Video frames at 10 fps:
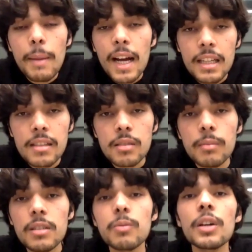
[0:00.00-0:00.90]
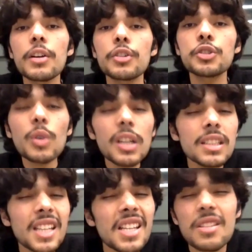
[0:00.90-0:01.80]
mechanism exploit our short
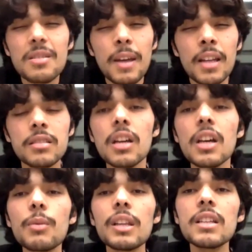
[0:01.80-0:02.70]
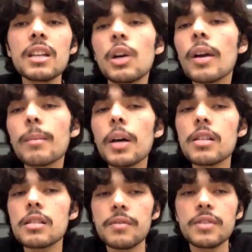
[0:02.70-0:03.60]
attention spans, releasing quick
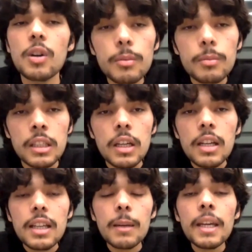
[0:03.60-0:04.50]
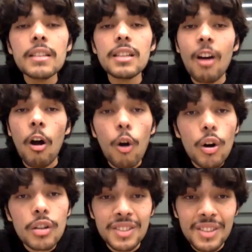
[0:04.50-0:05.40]
bursts of dopamine that makes it
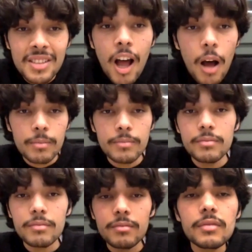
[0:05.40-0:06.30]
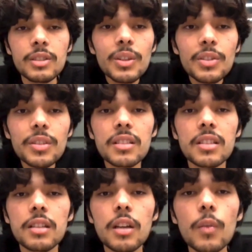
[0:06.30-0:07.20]
hard to stop. To address
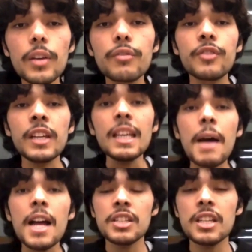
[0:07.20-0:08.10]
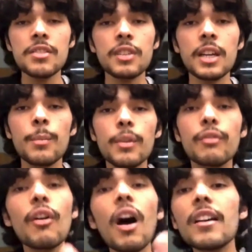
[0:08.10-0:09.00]
this, we've reimagined Instagram with
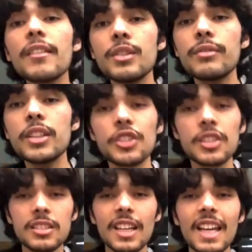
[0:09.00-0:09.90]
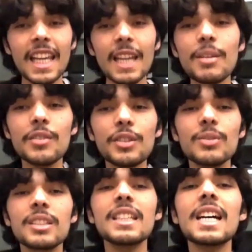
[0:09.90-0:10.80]
5 new features aimed at
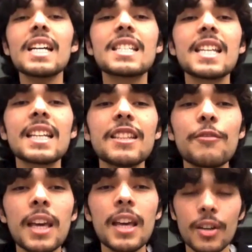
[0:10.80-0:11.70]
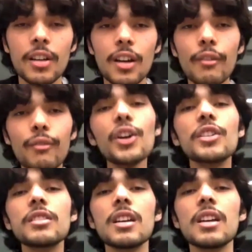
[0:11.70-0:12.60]
reducing addictive behavior.
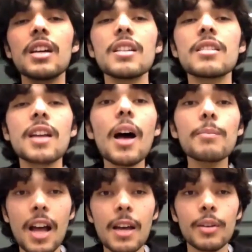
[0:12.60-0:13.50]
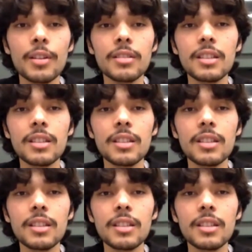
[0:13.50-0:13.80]
First, stop timer.